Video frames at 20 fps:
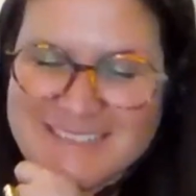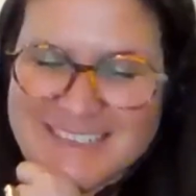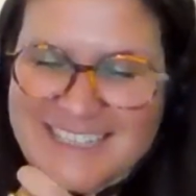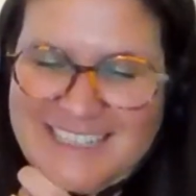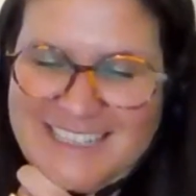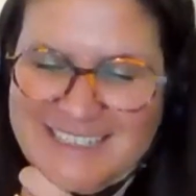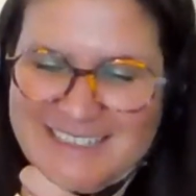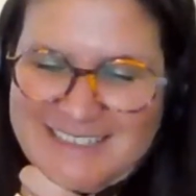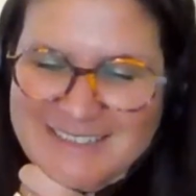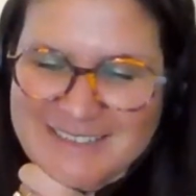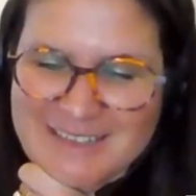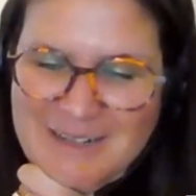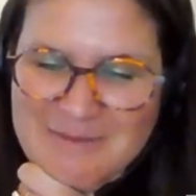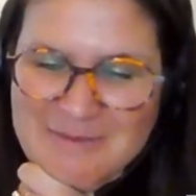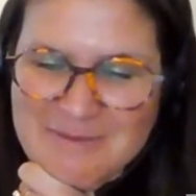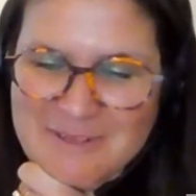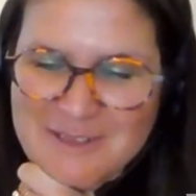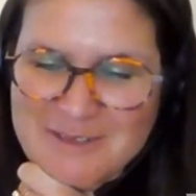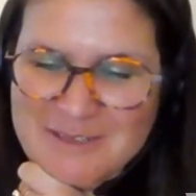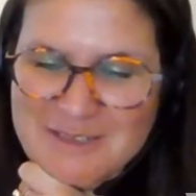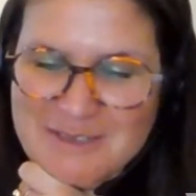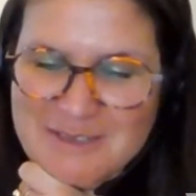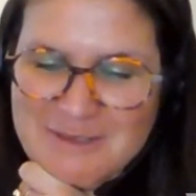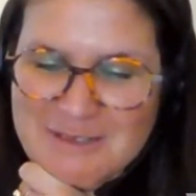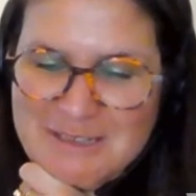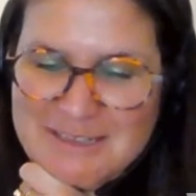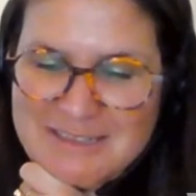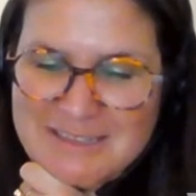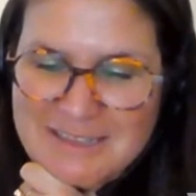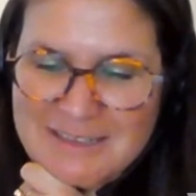Uh, I'm very
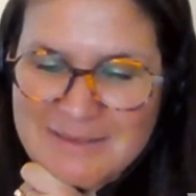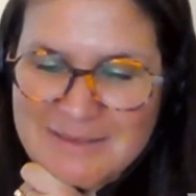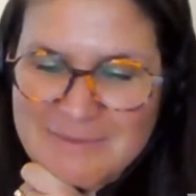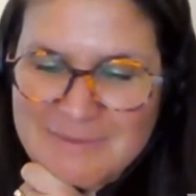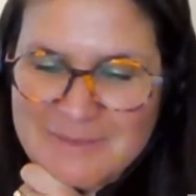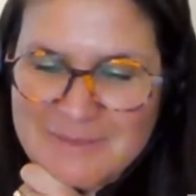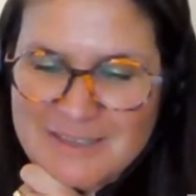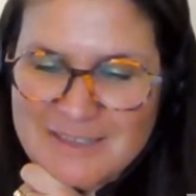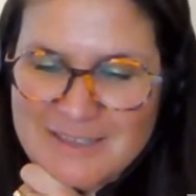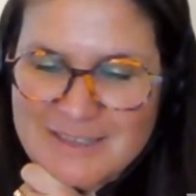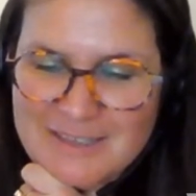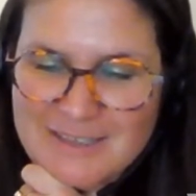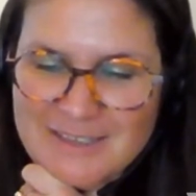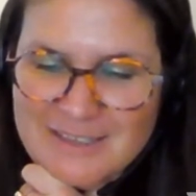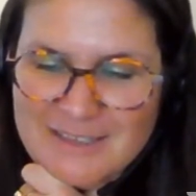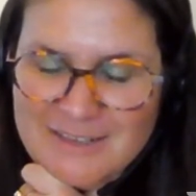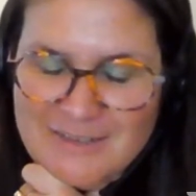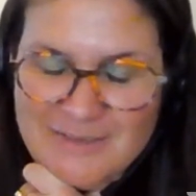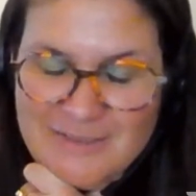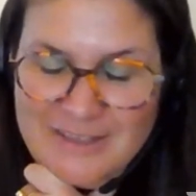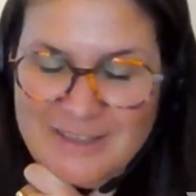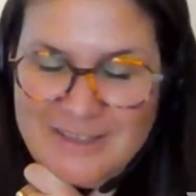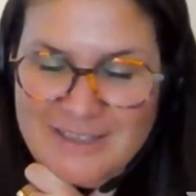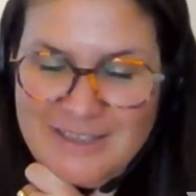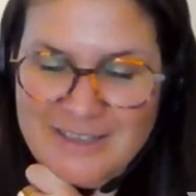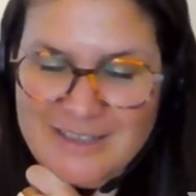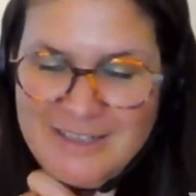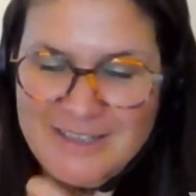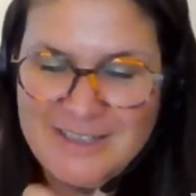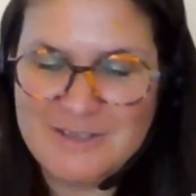interesting,
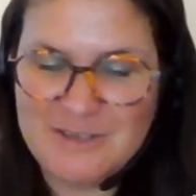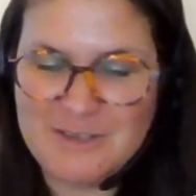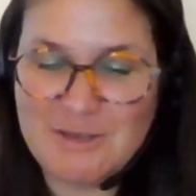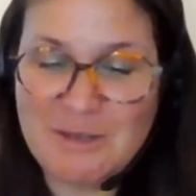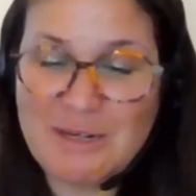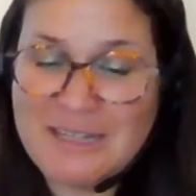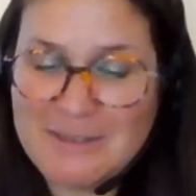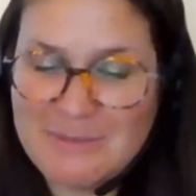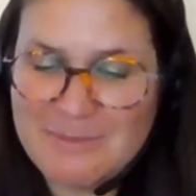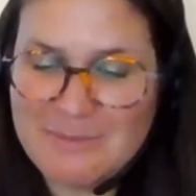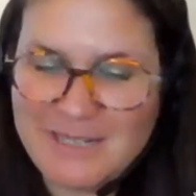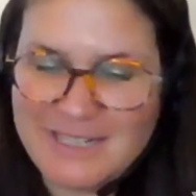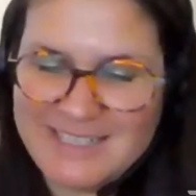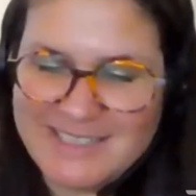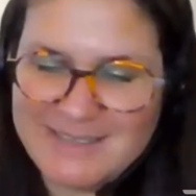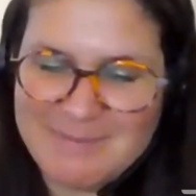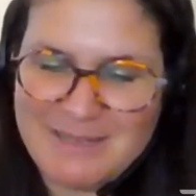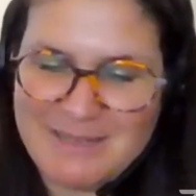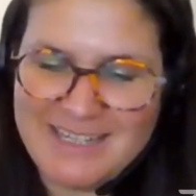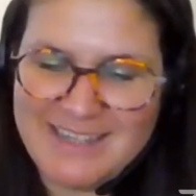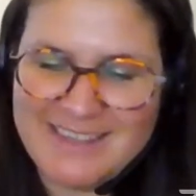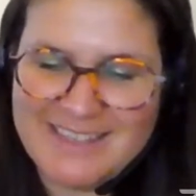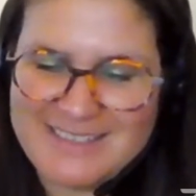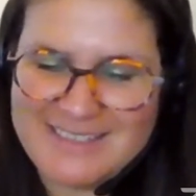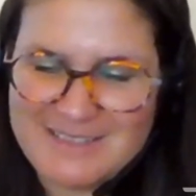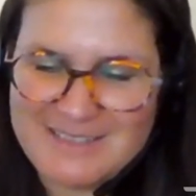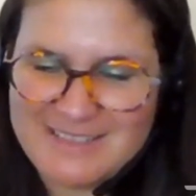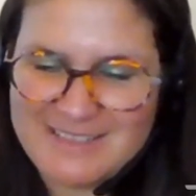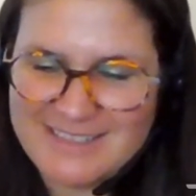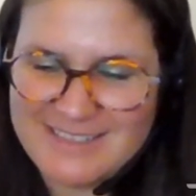uh, intrigued by by
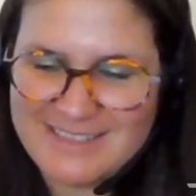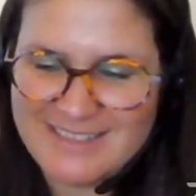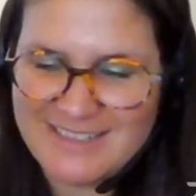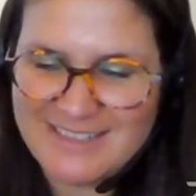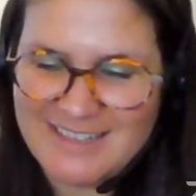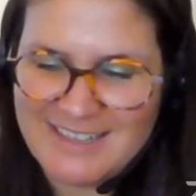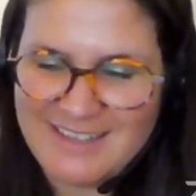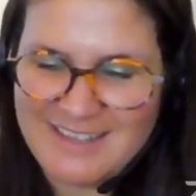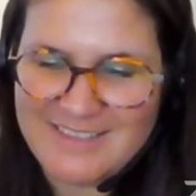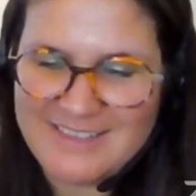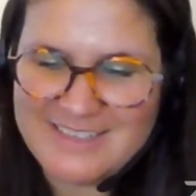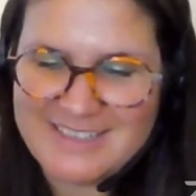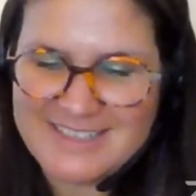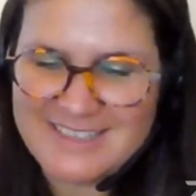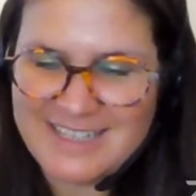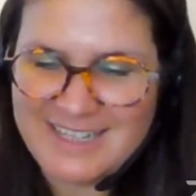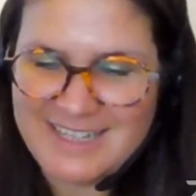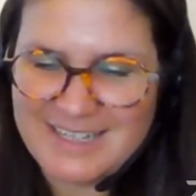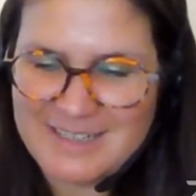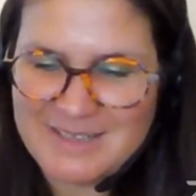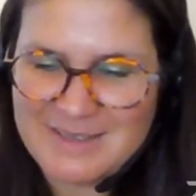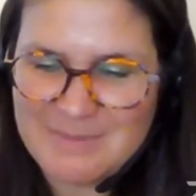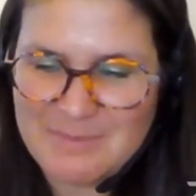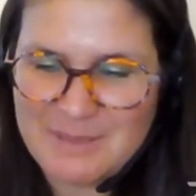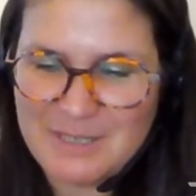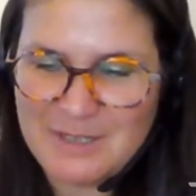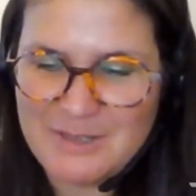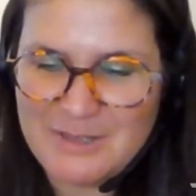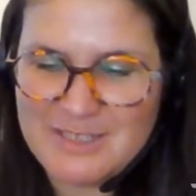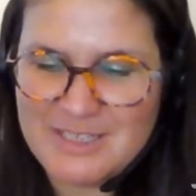this uh, these things
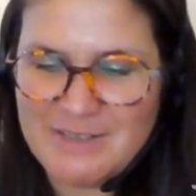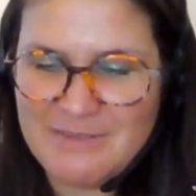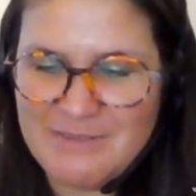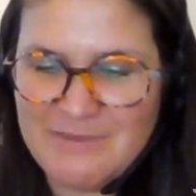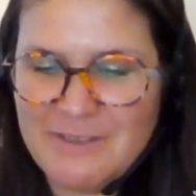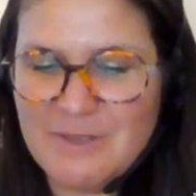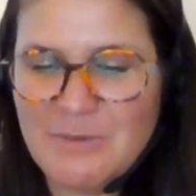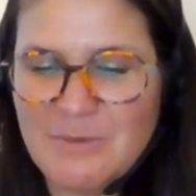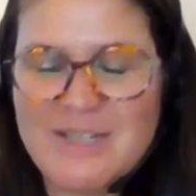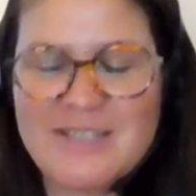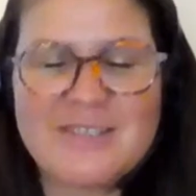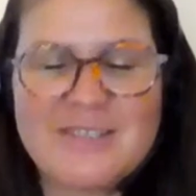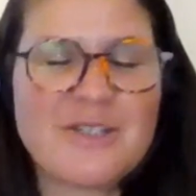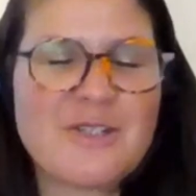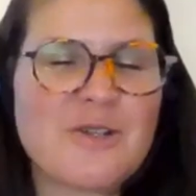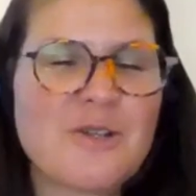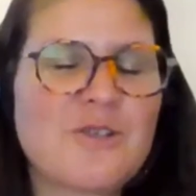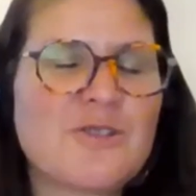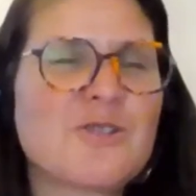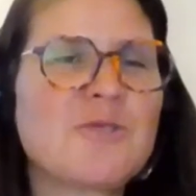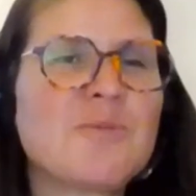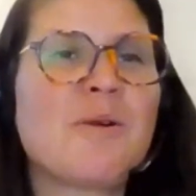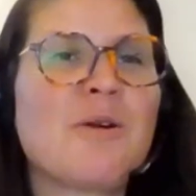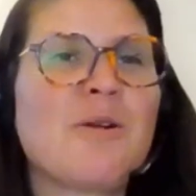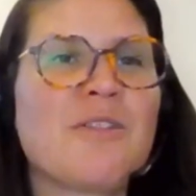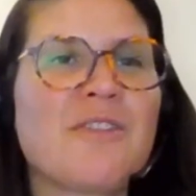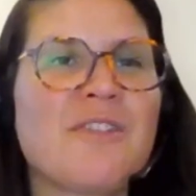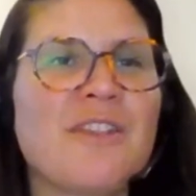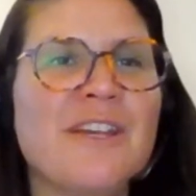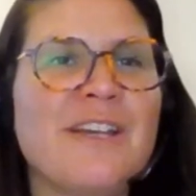because if it was a, a,
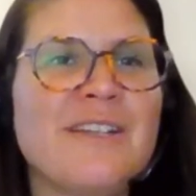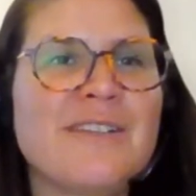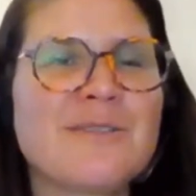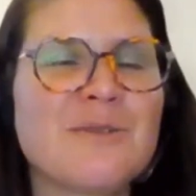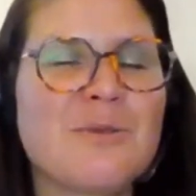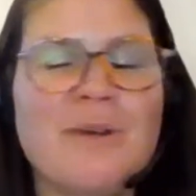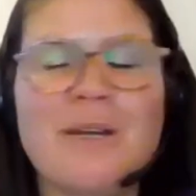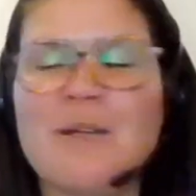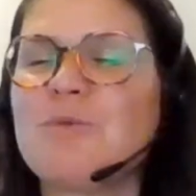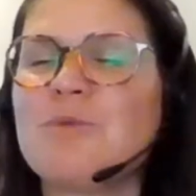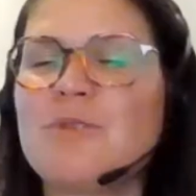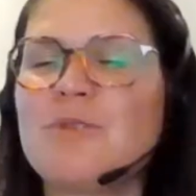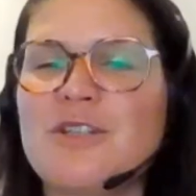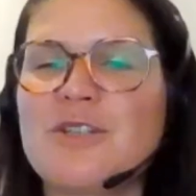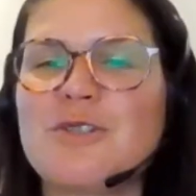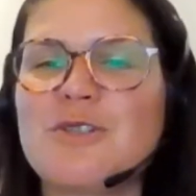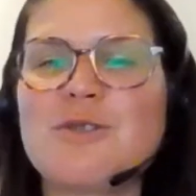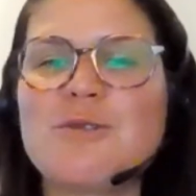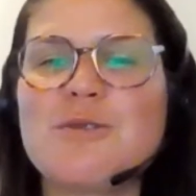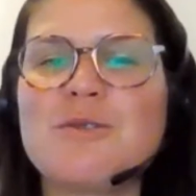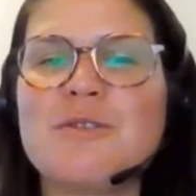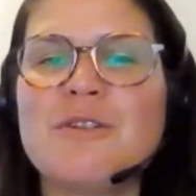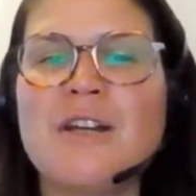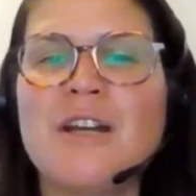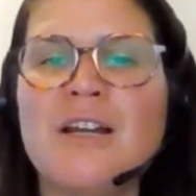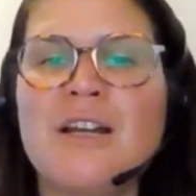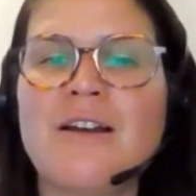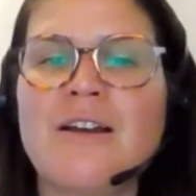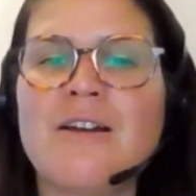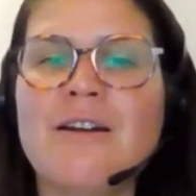small thing, so why wouldn't you
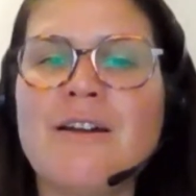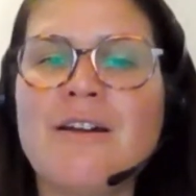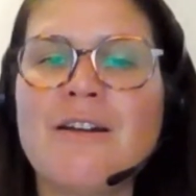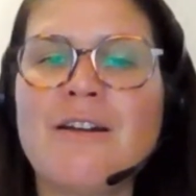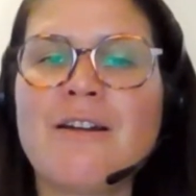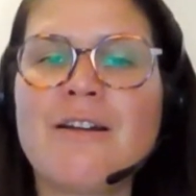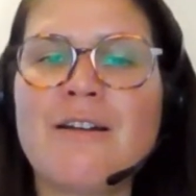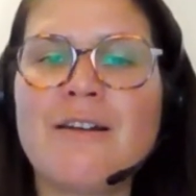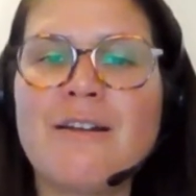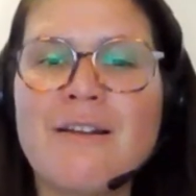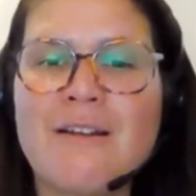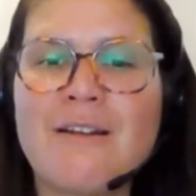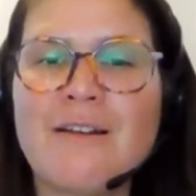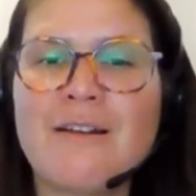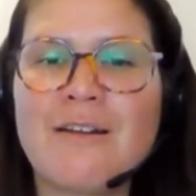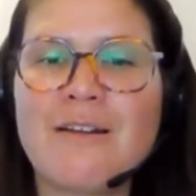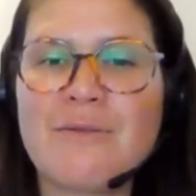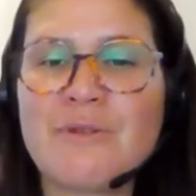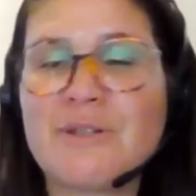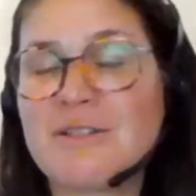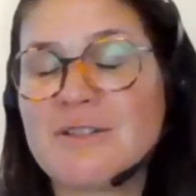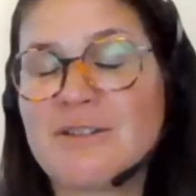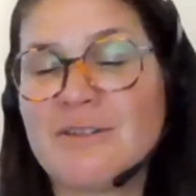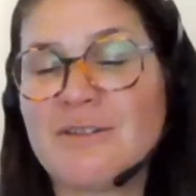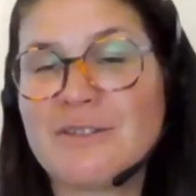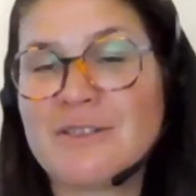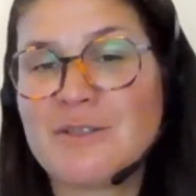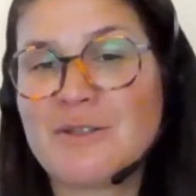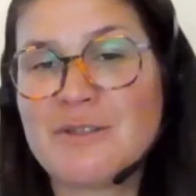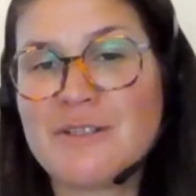uh,
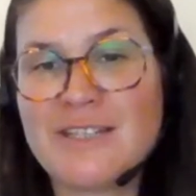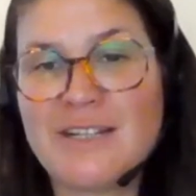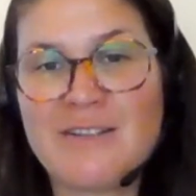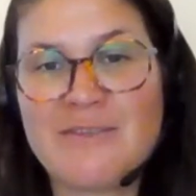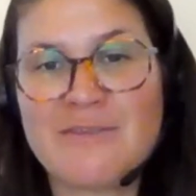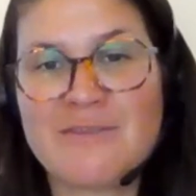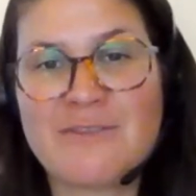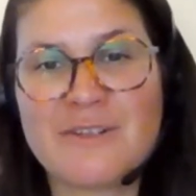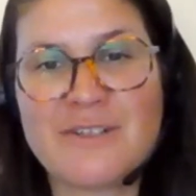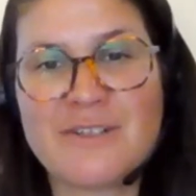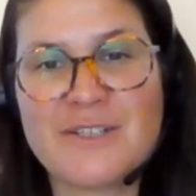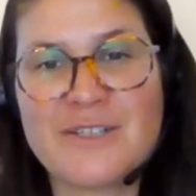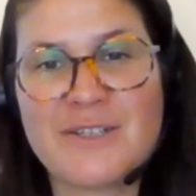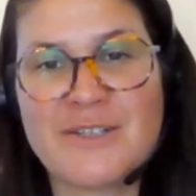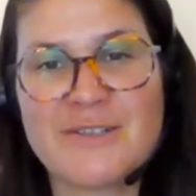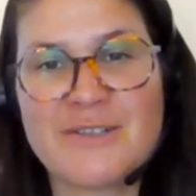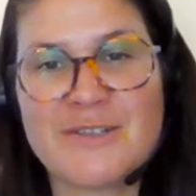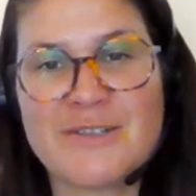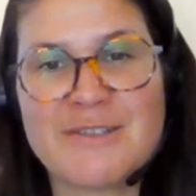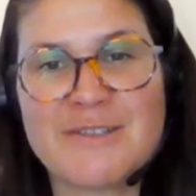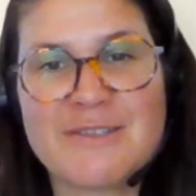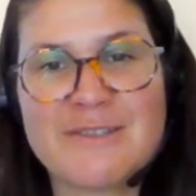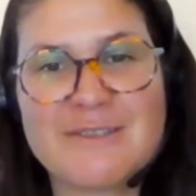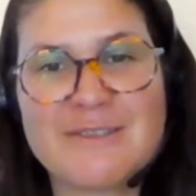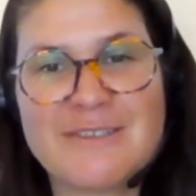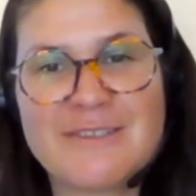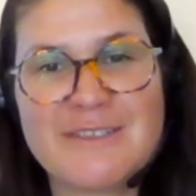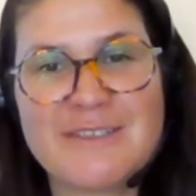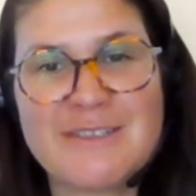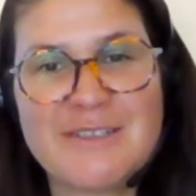resolve it yourself, for instance?
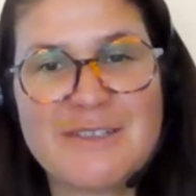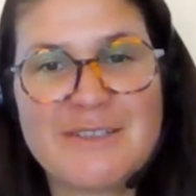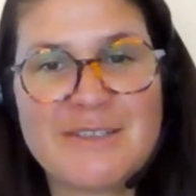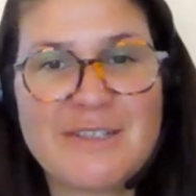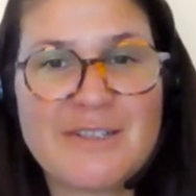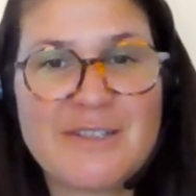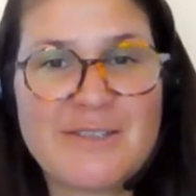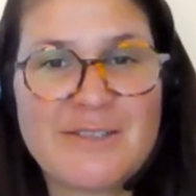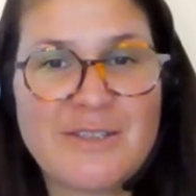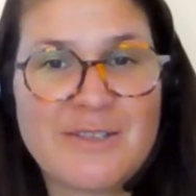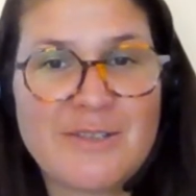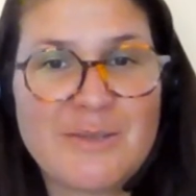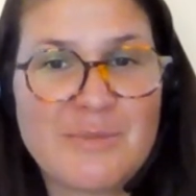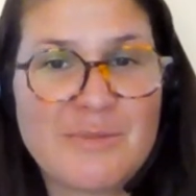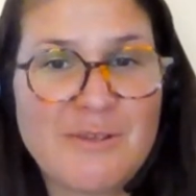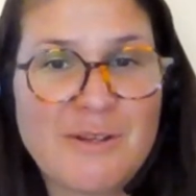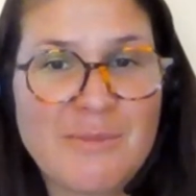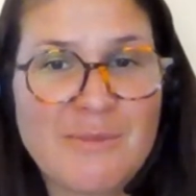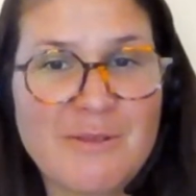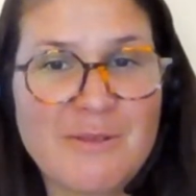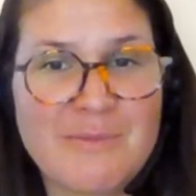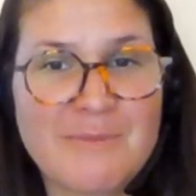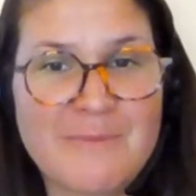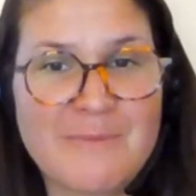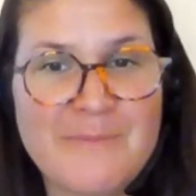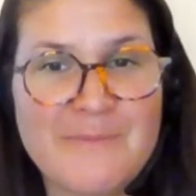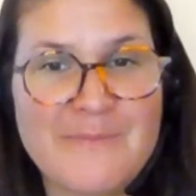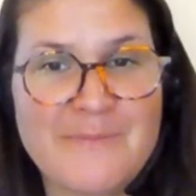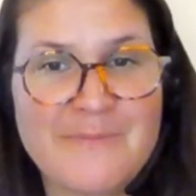It's, it's not a problem.